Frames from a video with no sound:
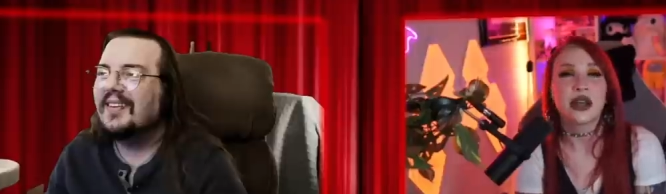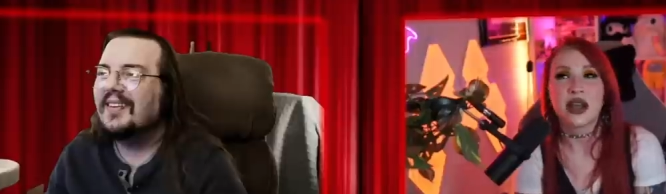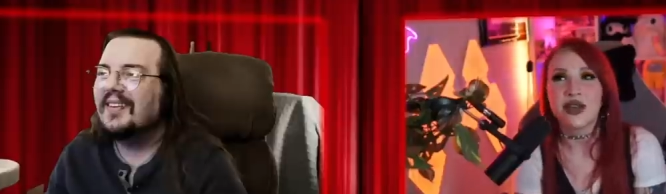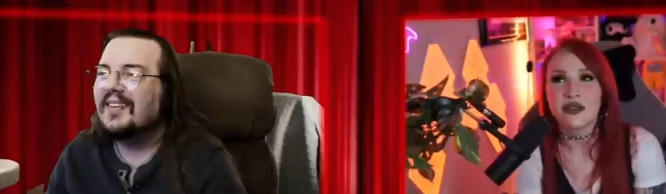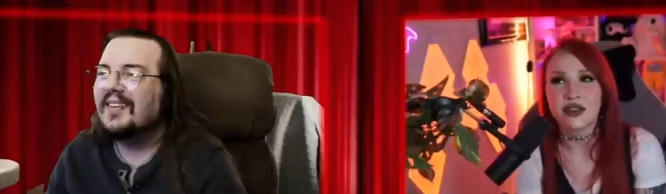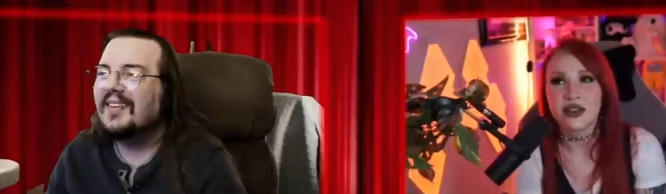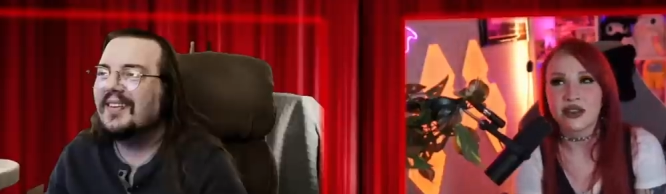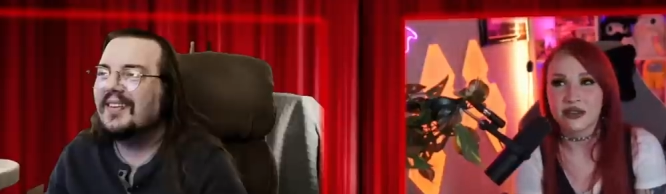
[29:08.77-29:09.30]

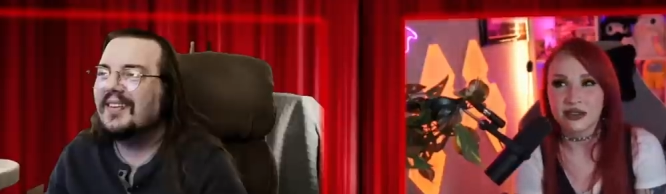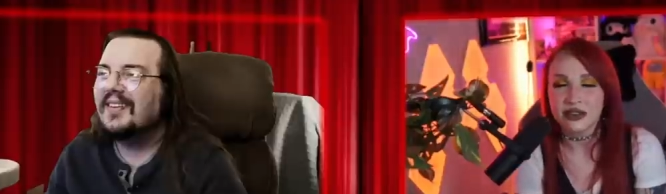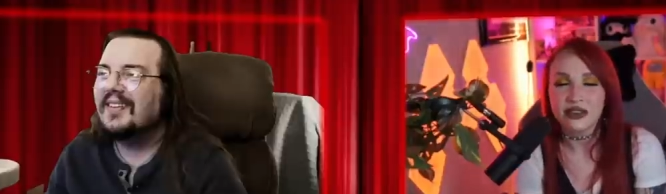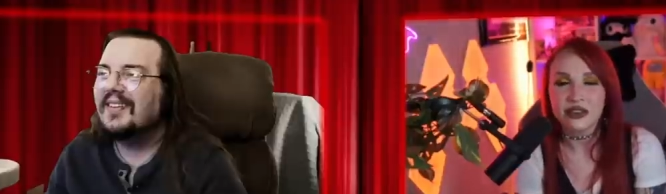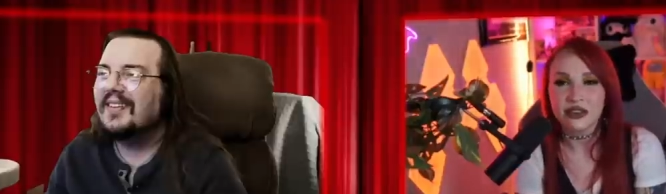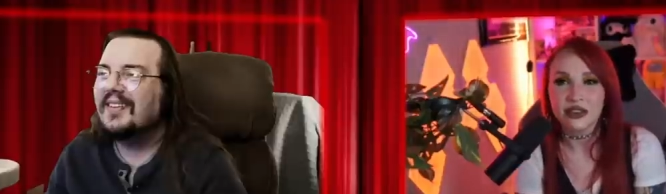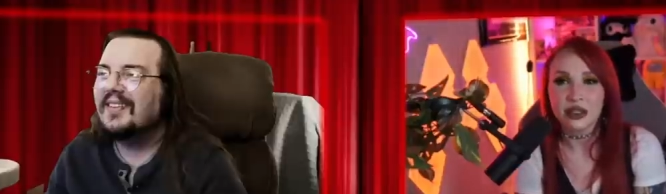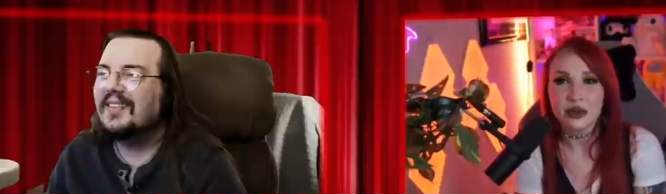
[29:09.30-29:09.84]

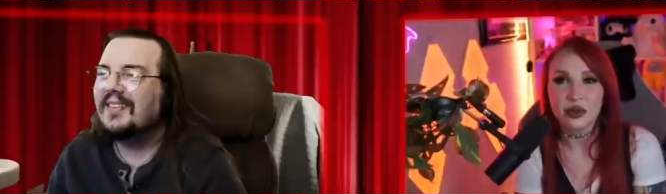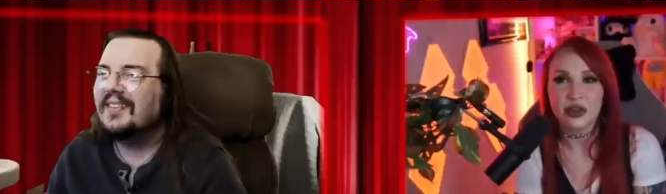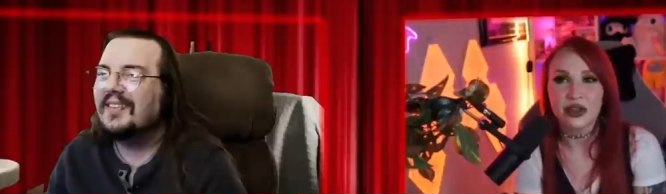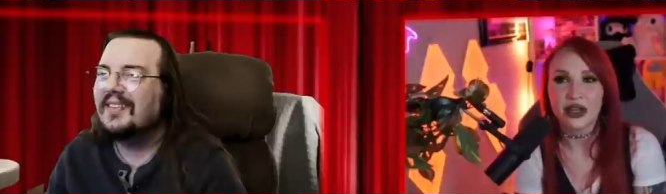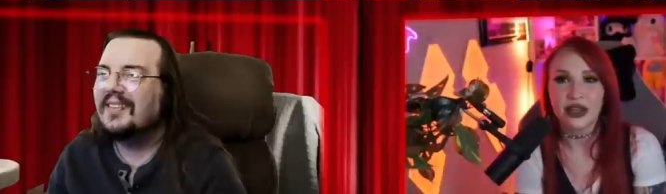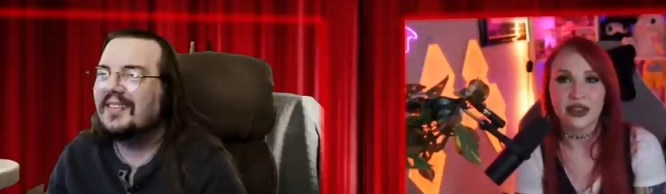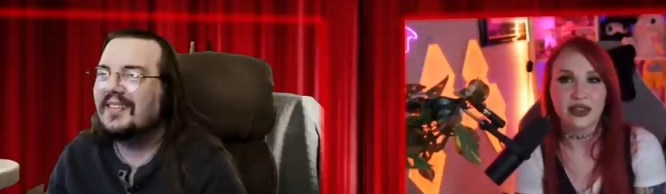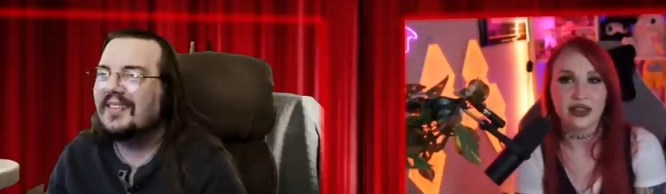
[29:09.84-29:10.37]
Speaker 1: whatever,
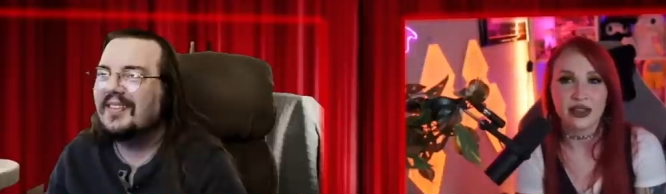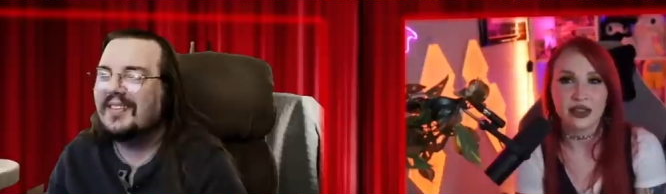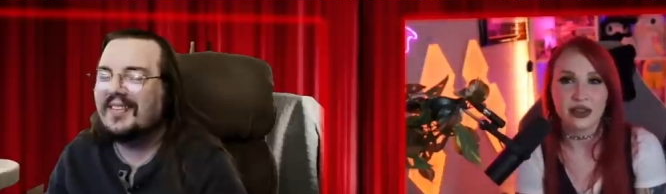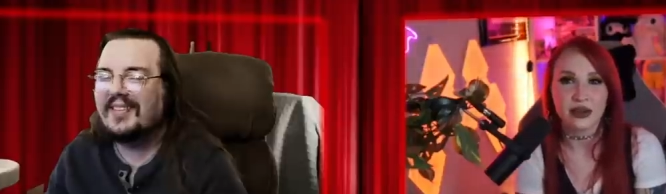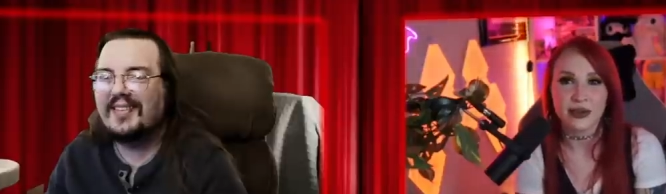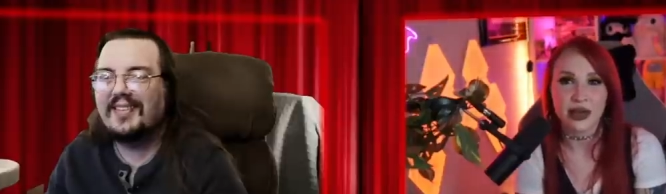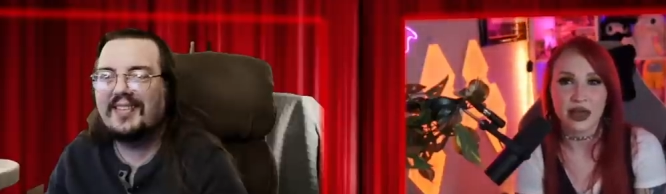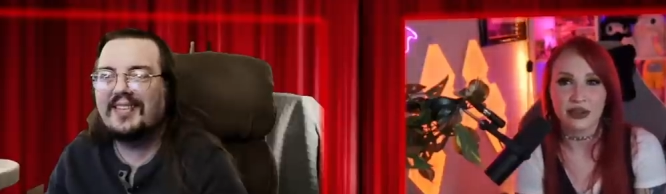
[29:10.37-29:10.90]
literally putting
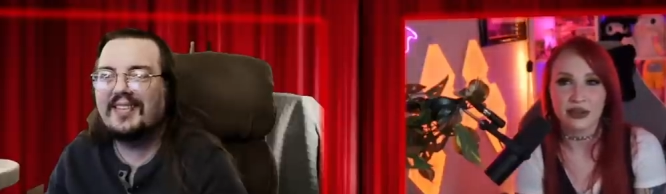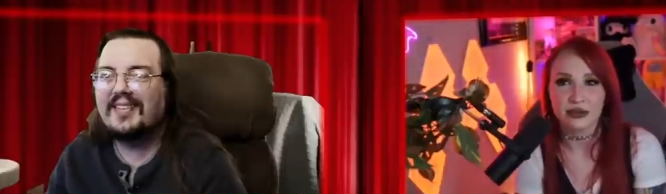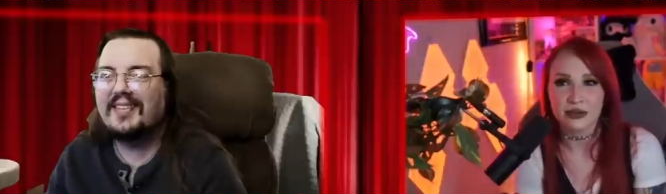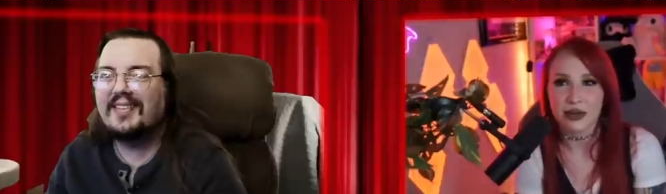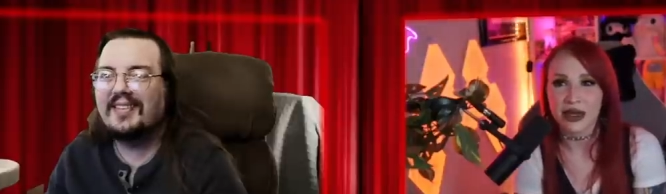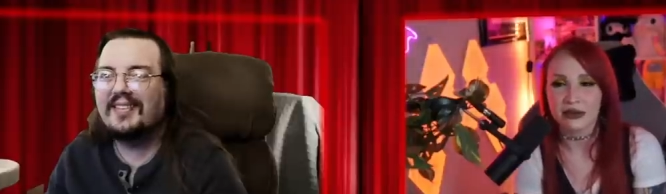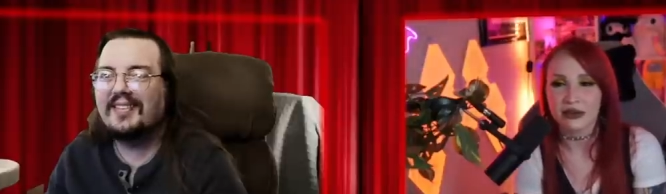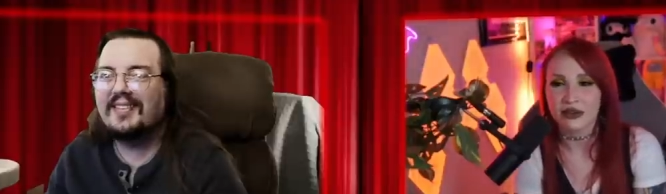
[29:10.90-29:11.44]
anything in their mouth.